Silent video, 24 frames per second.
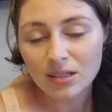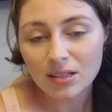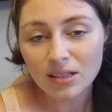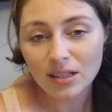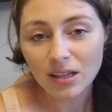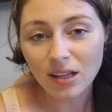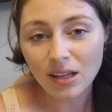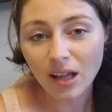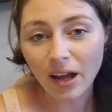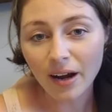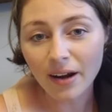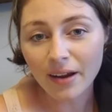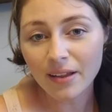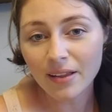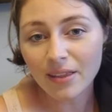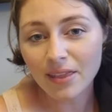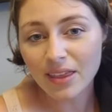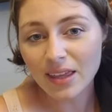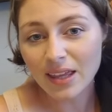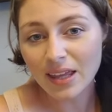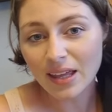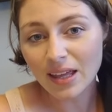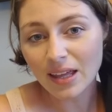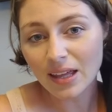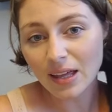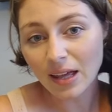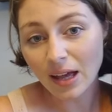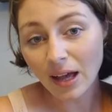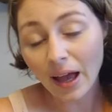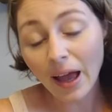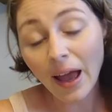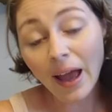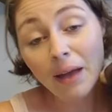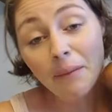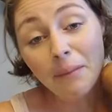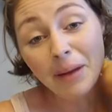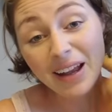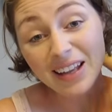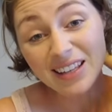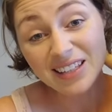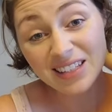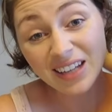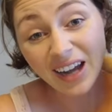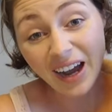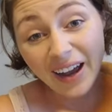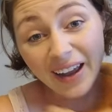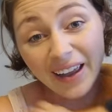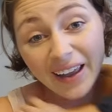a lot of the, A, my
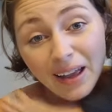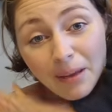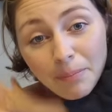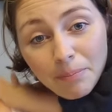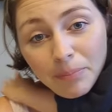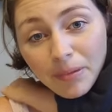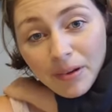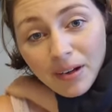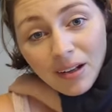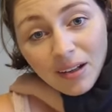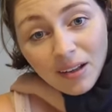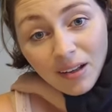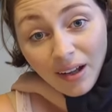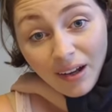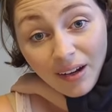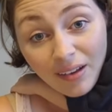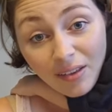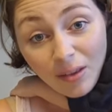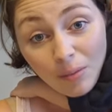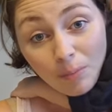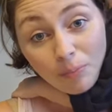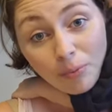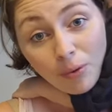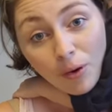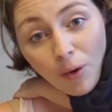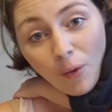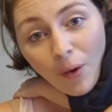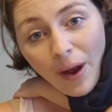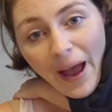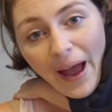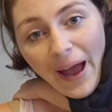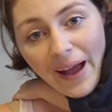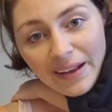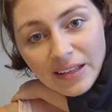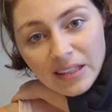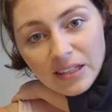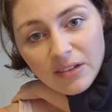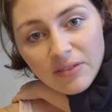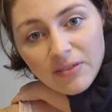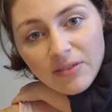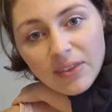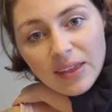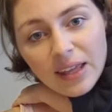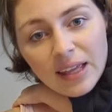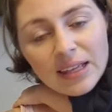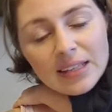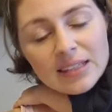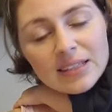diet, but a lot of the proactive
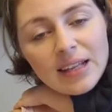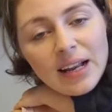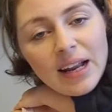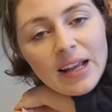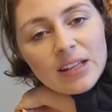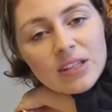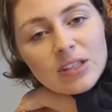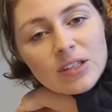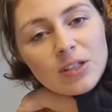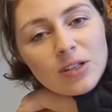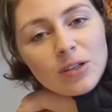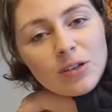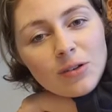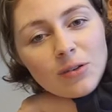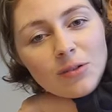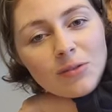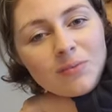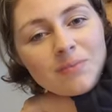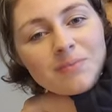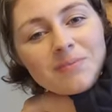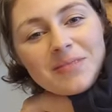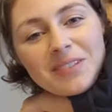things that I do.